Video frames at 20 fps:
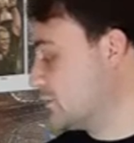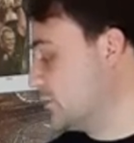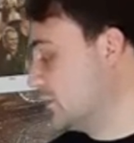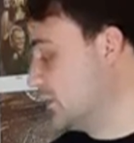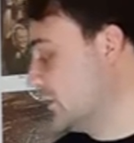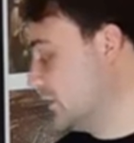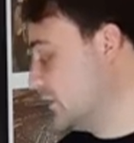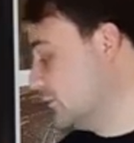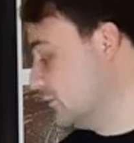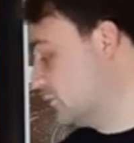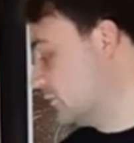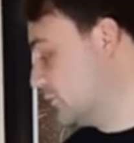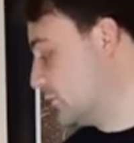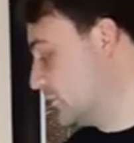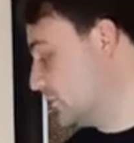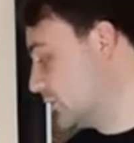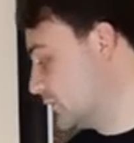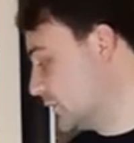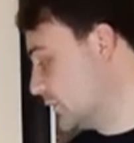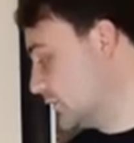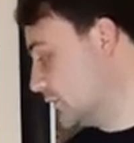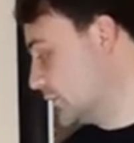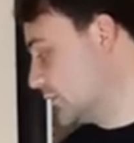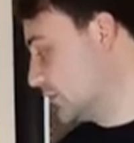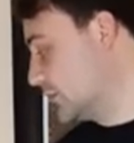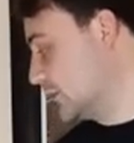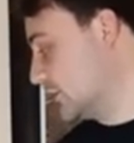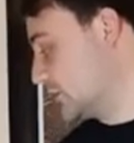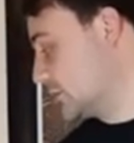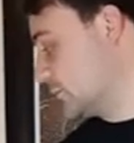believe
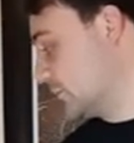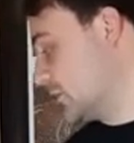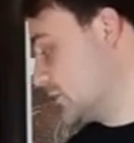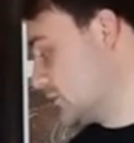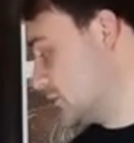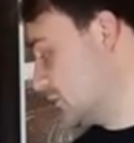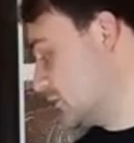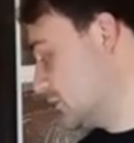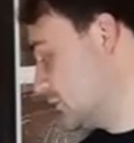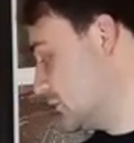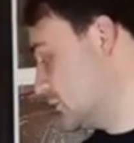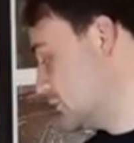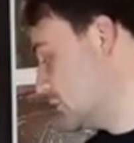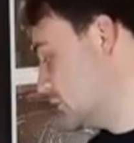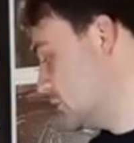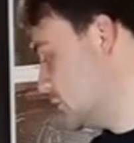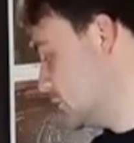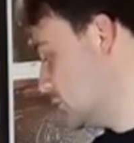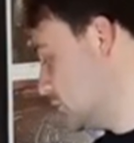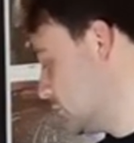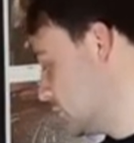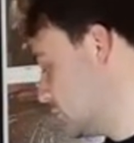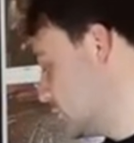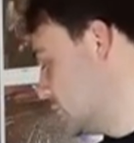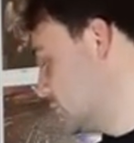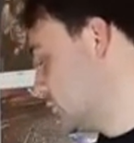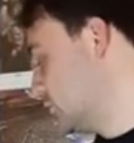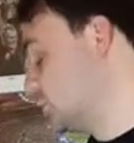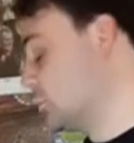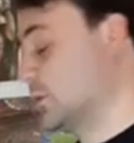in the expression you
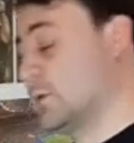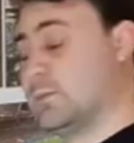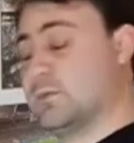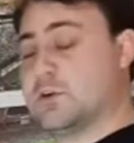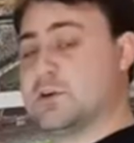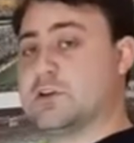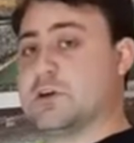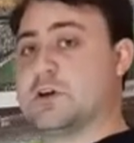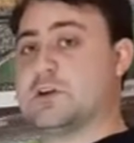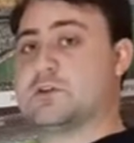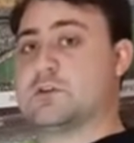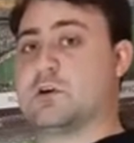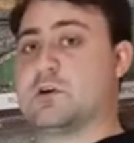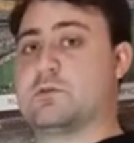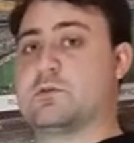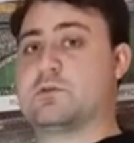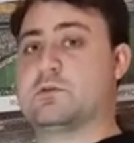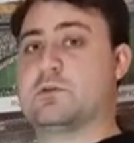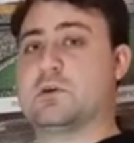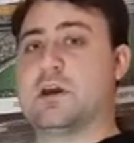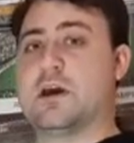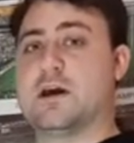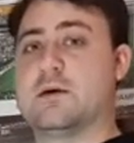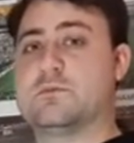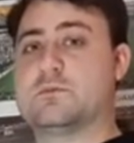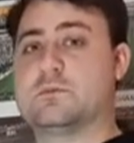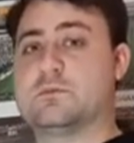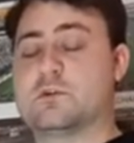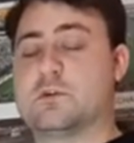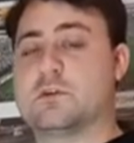should sweep the sheds after your games,
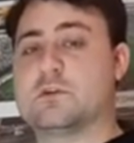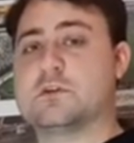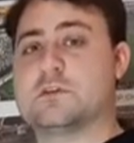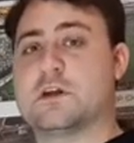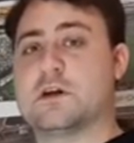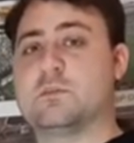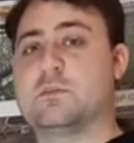because they